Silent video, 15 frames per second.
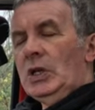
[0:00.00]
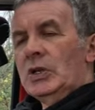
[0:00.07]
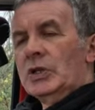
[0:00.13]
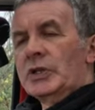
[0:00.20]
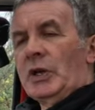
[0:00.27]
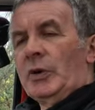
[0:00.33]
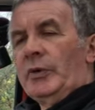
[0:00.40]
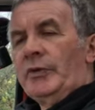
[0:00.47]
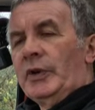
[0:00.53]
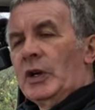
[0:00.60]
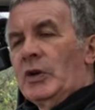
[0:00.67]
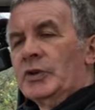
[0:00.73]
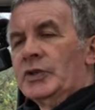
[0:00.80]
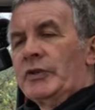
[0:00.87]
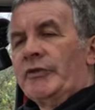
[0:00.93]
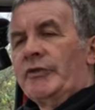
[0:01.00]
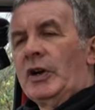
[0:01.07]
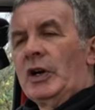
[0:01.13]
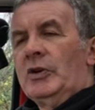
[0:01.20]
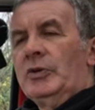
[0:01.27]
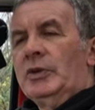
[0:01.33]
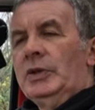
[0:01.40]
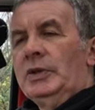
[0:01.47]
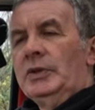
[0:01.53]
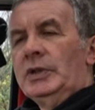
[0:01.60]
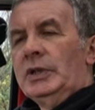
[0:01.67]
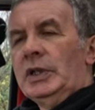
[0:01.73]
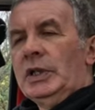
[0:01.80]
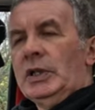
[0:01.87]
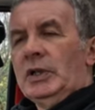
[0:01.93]
So if we go onto phone,
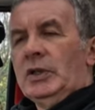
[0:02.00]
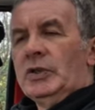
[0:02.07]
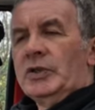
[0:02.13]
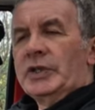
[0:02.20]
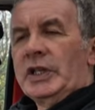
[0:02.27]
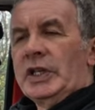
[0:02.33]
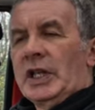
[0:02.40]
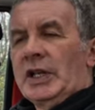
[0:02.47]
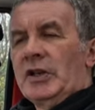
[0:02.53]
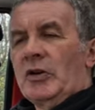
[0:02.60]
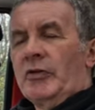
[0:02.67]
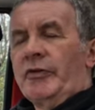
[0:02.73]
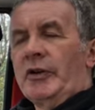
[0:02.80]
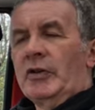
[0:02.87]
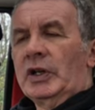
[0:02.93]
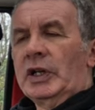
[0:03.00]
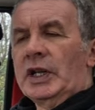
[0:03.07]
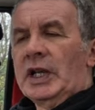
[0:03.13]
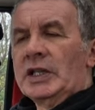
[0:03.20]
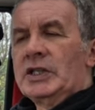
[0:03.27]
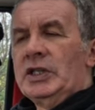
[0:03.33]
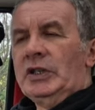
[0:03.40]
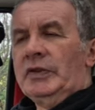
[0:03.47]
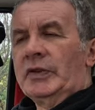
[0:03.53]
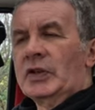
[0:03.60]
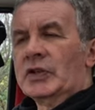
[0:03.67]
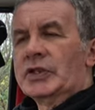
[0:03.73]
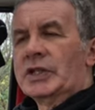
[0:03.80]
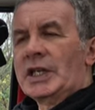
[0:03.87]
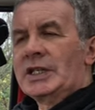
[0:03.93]
you'll see there no phone connected. You've
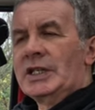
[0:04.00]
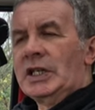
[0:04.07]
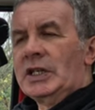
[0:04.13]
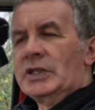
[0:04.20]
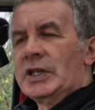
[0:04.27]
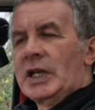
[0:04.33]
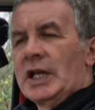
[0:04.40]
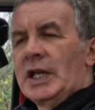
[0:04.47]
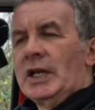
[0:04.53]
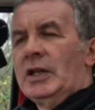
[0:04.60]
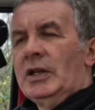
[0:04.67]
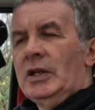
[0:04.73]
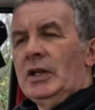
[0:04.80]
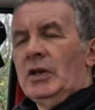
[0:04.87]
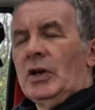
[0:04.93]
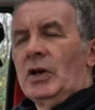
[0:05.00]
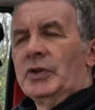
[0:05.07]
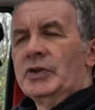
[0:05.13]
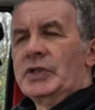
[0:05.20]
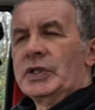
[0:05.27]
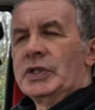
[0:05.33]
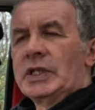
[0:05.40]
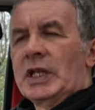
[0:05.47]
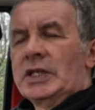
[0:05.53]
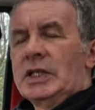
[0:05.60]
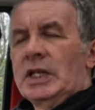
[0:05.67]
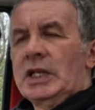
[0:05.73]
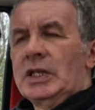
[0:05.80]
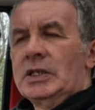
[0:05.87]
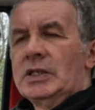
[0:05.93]
got settings there, onto
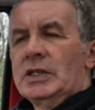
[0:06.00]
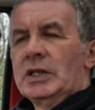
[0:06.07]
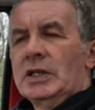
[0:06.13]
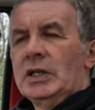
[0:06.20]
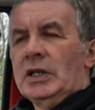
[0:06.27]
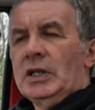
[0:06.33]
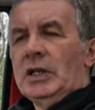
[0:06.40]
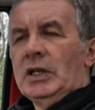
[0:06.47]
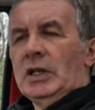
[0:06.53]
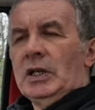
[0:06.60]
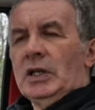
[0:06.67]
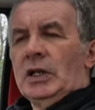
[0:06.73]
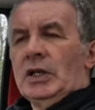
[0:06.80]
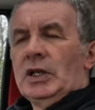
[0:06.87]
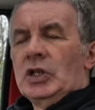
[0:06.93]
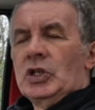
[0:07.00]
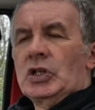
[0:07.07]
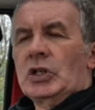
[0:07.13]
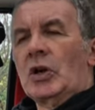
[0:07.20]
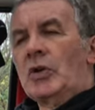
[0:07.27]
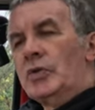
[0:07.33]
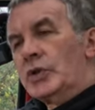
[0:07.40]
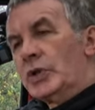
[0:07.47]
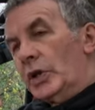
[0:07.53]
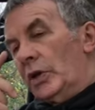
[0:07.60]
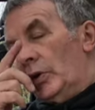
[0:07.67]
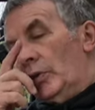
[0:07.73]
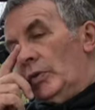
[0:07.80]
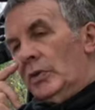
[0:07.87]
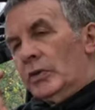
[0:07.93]
settings, and it shows
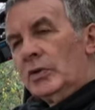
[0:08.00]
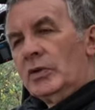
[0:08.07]
you